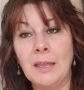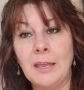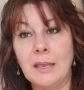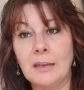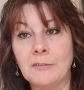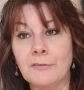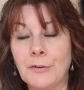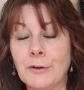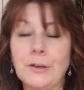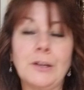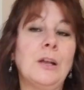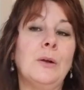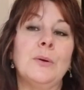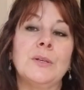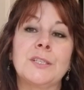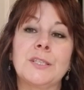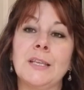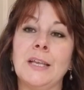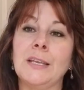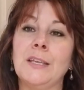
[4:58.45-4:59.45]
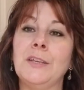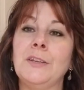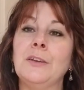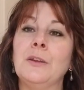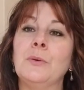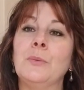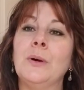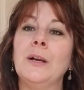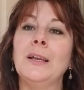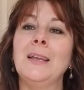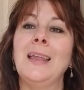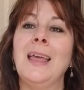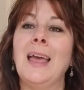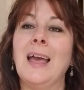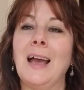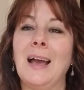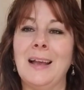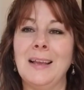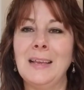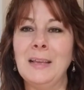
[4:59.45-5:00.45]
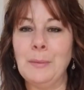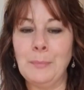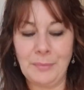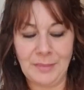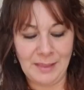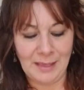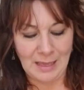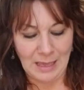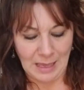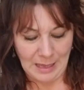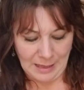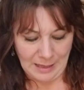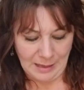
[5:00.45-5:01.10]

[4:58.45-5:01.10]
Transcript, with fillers: And Virgo is like, you know what? I am the